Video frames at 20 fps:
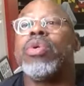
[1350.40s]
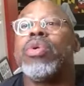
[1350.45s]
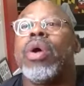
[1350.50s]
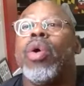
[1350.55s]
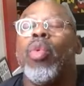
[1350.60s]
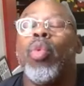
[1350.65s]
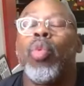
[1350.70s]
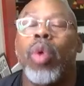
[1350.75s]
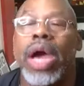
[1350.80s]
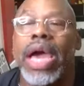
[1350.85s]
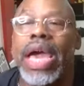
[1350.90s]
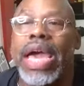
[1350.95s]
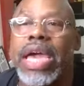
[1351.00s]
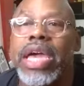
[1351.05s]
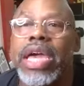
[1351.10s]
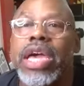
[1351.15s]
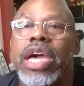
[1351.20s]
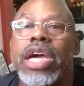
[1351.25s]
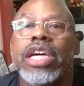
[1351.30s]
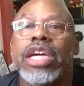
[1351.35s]
will weigh
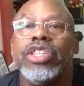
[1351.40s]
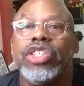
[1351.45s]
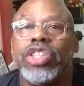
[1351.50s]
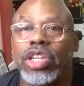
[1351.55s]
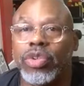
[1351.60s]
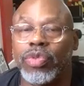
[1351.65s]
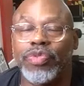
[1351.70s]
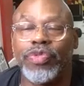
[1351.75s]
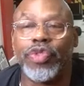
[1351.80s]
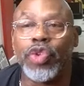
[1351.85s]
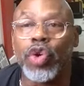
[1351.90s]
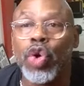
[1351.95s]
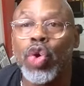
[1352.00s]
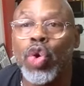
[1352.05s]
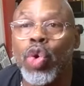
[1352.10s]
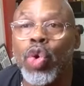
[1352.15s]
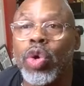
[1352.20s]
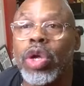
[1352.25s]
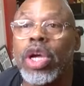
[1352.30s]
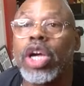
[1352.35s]
the
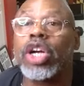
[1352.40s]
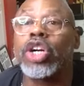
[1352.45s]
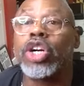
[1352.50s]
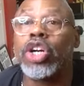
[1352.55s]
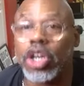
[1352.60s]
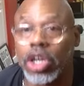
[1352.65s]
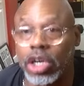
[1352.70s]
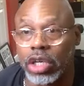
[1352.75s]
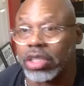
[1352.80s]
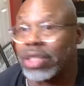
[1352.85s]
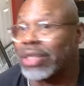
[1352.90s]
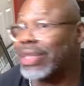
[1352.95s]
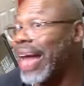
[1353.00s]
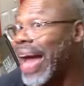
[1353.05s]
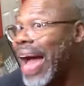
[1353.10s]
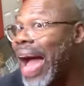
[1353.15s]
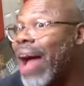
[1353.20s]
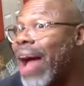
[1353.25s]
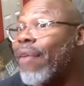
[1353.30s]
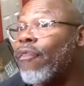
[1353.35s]
food cooked,
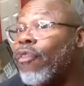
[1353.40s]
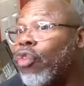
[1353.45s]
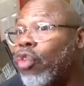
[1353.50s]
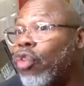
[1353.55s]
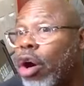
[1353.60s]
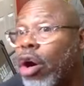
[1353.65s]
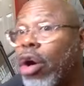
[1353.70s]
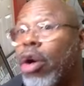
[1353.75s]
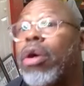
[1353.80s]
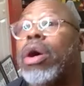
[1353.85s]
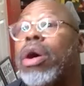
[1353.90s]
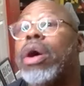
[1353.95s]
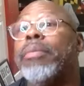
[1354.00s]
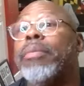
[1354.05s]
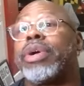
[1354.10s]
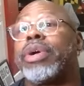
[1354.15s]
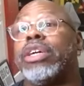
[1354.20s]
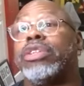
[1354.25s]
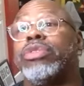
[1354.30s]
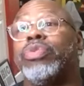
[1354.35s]
not raw.
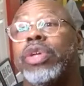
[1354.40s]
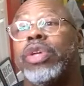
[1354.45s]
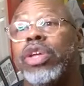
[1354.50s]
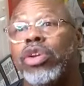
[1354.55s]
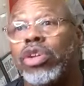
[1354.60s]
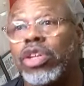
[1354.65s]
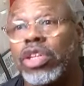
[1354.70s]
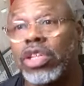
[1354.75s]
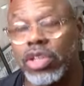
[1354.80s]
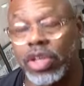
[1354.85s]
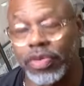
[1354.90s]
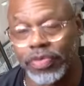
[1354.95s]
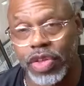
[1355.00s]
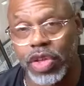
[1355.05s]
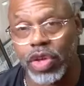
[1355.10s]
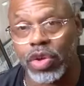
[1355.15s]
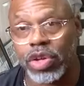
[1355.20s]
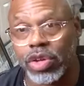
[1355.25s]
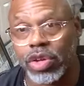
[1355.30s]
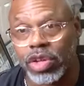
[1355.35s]
Because if
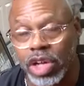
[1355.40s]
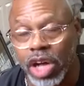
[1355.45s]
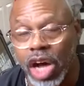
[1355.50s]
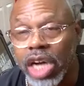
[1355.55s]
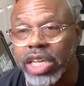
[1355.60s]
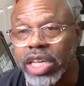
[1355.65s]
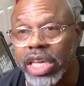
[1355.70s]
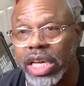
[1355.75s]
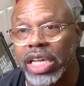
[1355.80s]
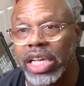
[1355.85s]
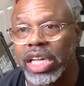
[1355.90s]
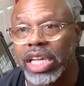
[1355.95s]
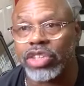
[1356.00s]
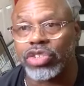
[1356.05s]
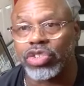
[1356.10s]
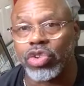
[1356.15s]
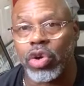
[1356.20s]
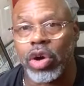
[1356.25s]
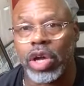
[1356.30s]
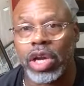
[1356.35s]
you cook it, it's
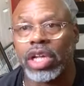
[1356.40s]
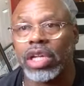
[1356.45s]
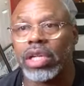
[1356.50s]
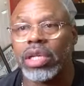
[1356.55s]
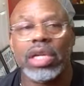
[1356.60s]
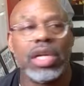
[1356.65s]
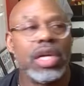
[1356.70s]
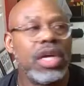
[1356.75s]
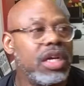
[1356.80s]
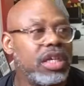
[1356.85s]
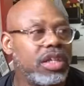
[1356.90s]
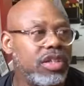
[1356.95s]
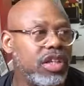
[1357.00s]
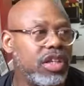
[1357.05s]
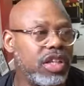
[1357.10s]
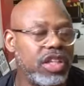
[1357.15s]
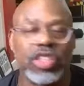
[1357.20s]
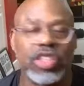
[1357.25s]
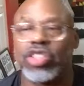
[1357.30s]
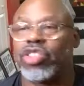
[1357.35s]
gonna
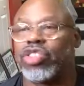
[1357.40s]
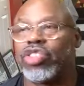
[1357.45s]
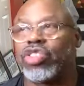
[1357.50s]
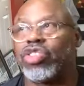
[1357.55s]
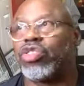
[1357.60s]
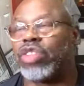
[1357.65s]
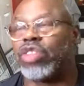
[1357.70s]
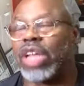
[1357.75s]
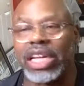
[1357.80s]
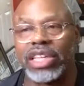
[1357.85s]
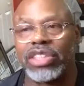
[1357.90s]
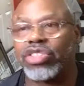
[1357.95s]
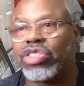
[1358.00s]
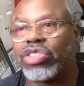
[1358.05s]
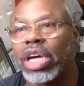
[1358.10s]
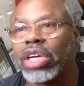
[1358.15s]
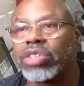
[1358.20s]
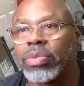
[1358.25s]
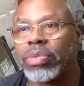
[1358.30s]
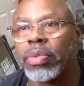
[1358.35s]
like
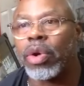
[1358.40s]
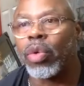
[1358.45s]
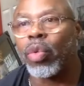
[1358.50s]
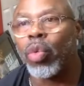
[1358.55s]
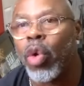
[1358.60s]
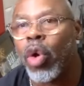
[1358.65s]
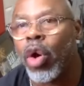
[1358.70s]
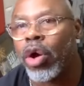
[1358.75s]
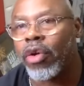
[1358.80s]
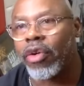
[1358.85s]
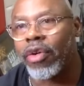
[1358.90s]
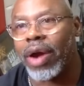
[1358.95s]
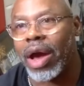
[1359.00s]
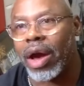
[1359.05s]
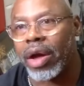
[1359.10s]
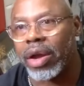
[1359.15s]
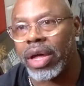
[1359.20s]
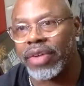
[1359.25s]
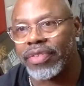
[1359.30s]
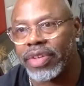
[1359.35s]
suck some of the water
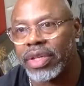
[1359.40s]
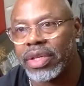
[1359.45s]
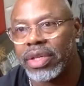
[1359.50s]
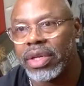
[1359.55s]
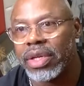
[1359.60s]
out of it,